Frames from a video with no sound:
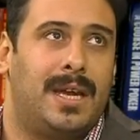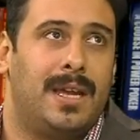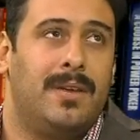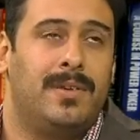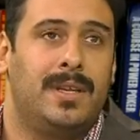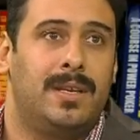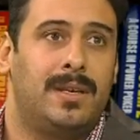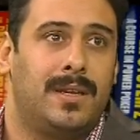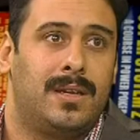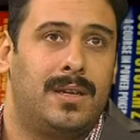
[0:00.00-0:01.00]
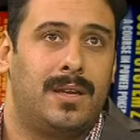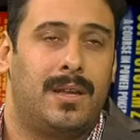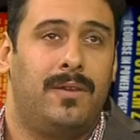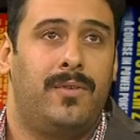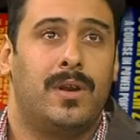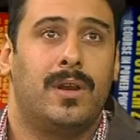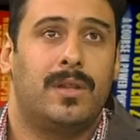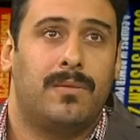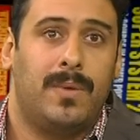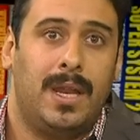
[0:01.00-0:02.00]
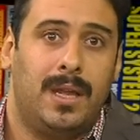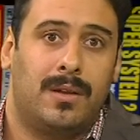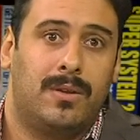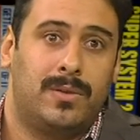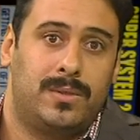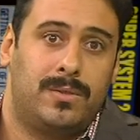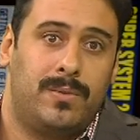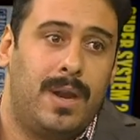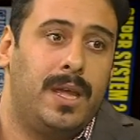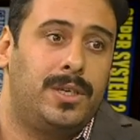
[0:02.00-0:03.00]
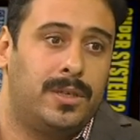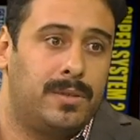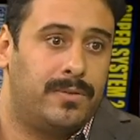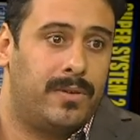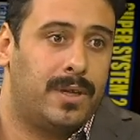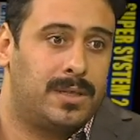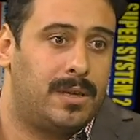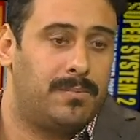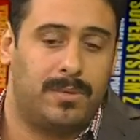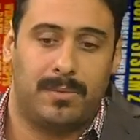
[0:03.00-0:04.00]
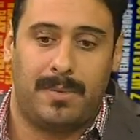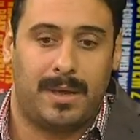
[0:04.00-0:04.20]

even if you're not really close to religion, for example,